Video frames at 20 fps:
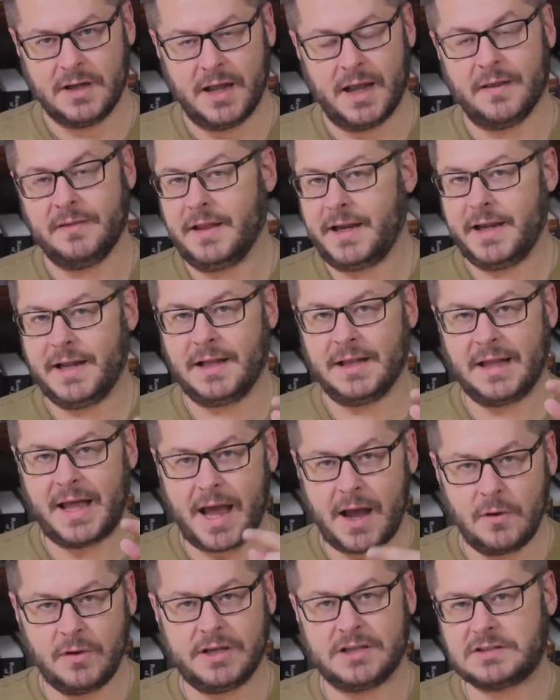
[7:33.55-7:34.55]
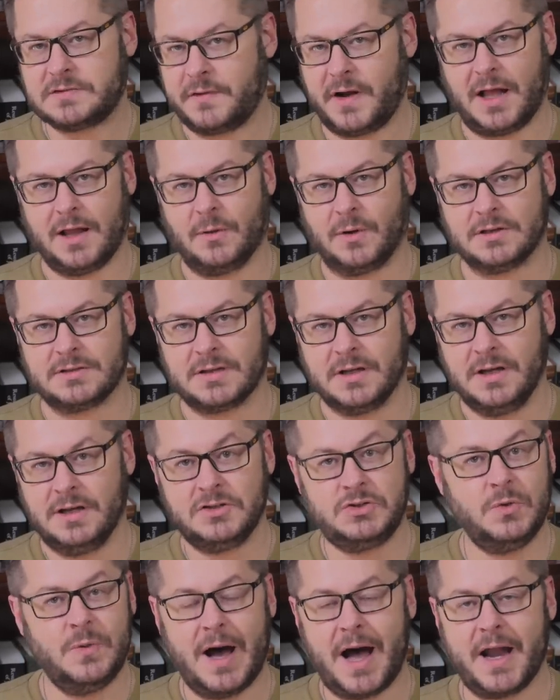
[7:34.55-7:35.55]
and that he allowed his followers
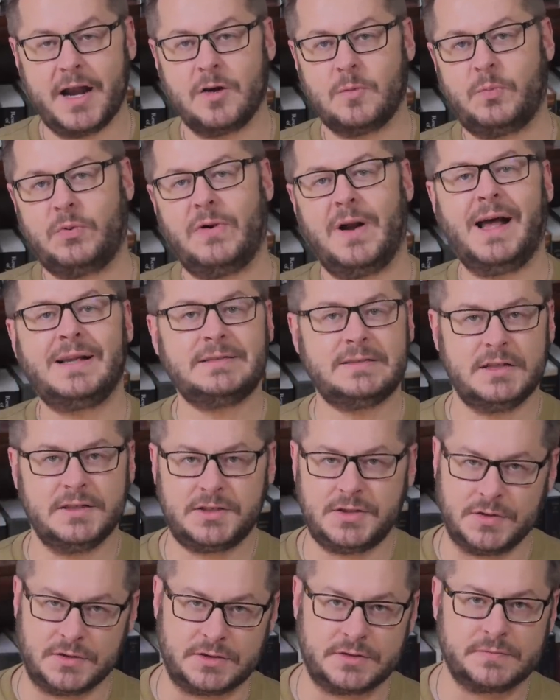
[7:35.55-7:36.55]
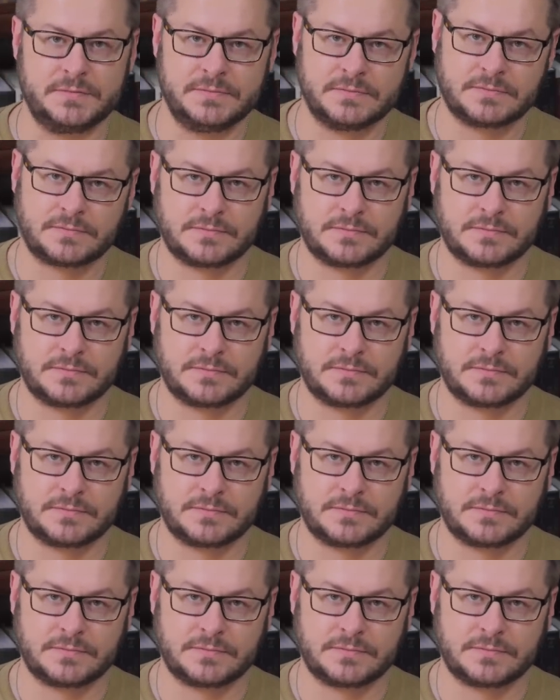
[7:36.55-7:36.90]
to hire prostitutes,